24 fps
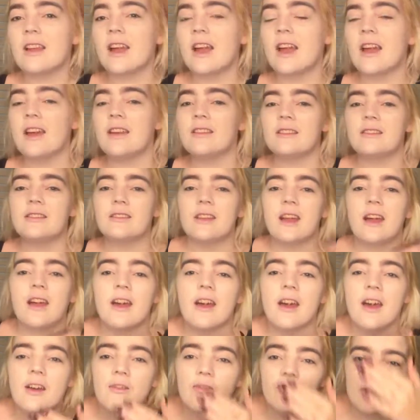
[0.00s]
and set
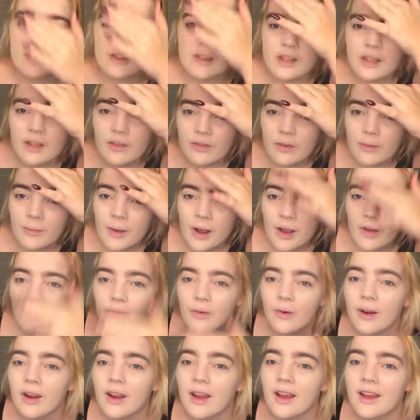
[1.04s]
everything from my
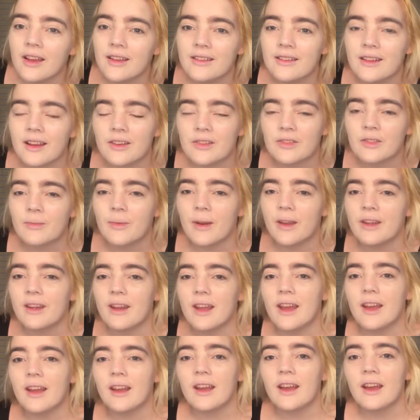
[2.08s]
forehead down to my
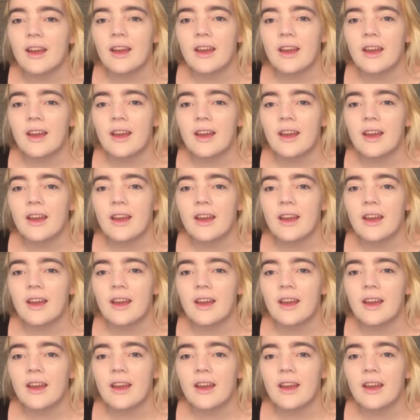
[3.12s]
neck,